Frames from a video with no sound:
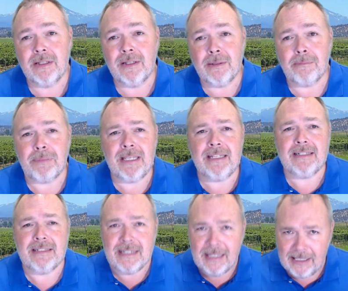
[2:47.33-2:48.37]
Be
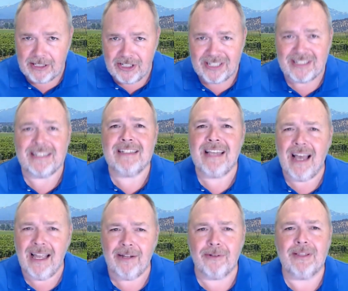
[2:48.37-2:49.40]
diligent and
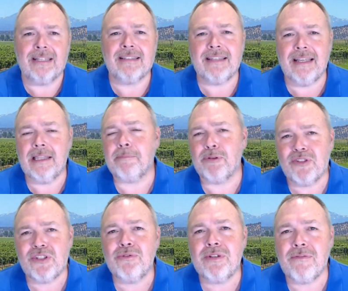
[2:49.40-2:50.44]
tireless in the
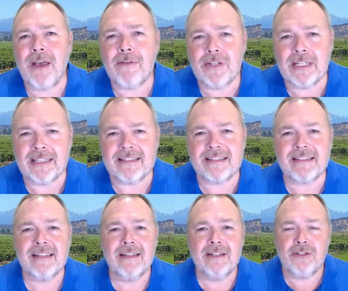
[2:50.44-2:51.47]
pursuit of evidence
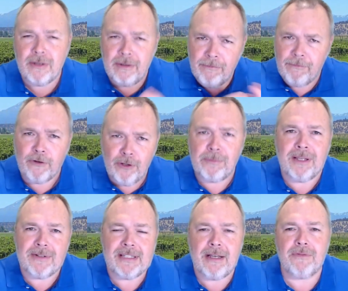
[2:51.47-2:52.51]
to confirm
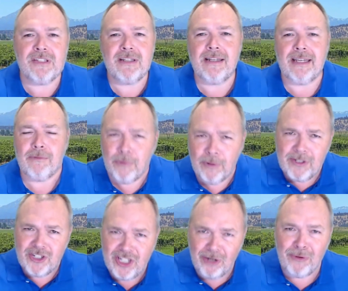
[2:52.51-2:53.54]
their self study. We're
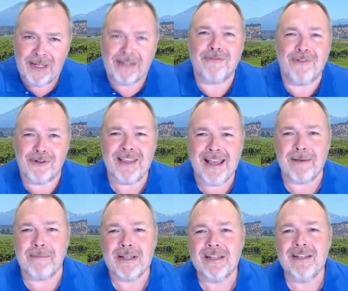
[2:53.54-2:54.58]
cheering for
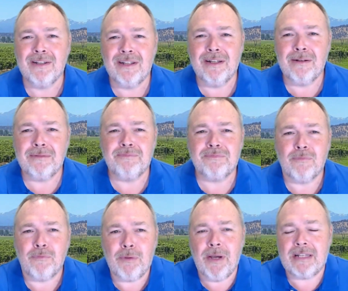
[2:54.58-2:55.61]
them.
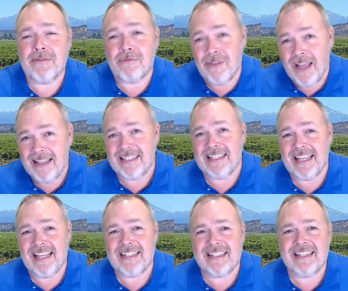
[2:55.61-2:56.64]
We want to
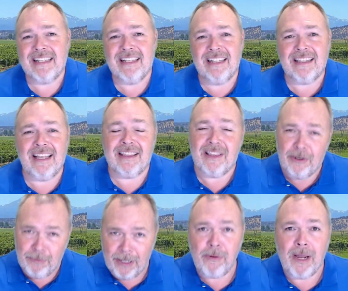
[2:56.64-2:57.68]
validate that their
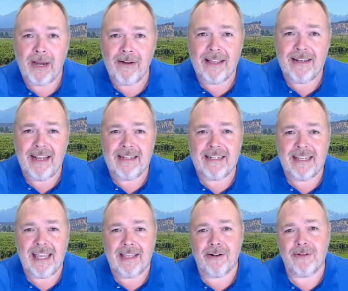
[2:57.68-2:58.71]
required
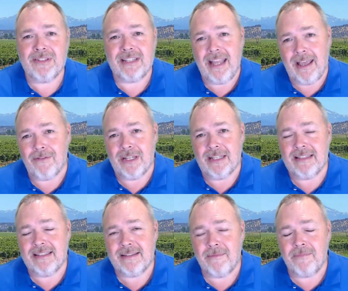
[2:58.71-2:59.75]
indicators and
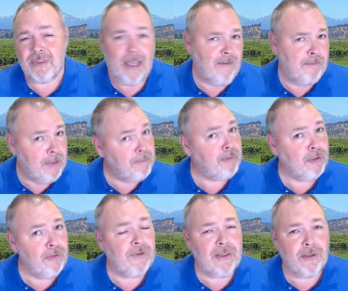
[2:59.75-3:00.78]
evidence have been
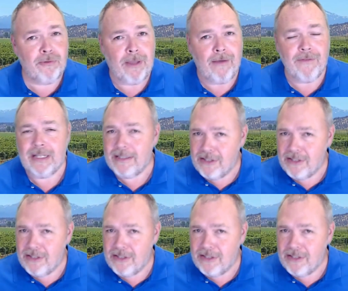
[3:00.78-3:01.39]
proven through evidence